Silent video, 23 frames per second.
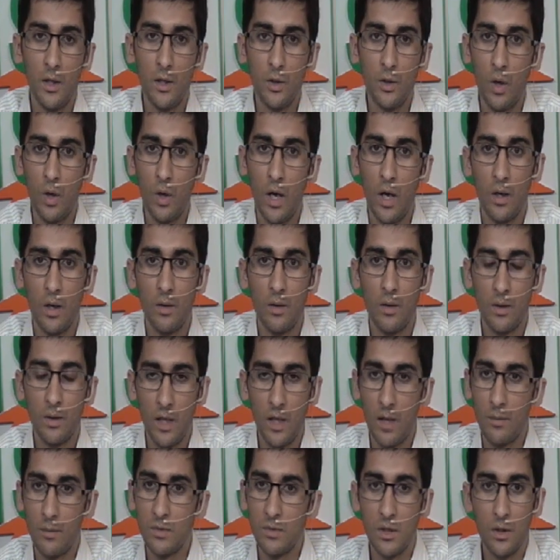you have
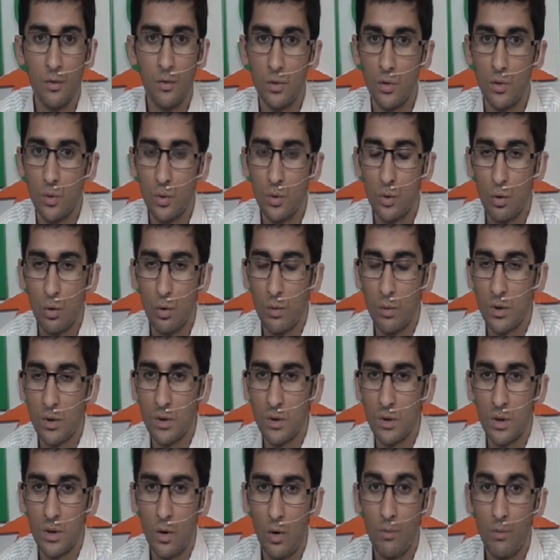DAMS gives you so much
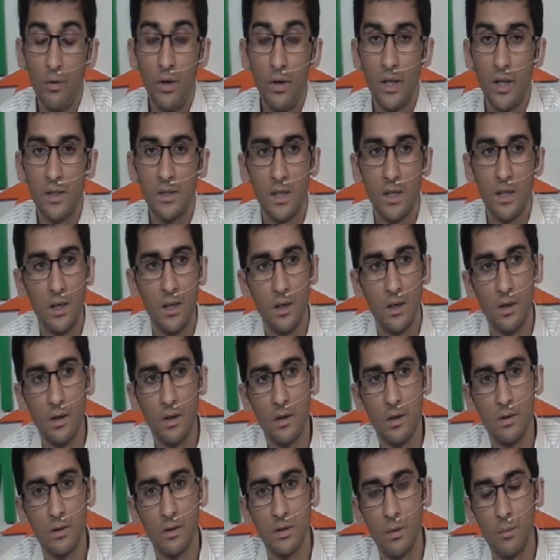confidence and
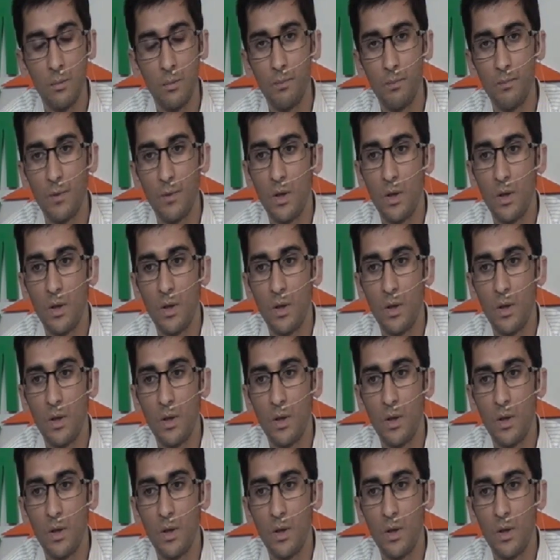uh, some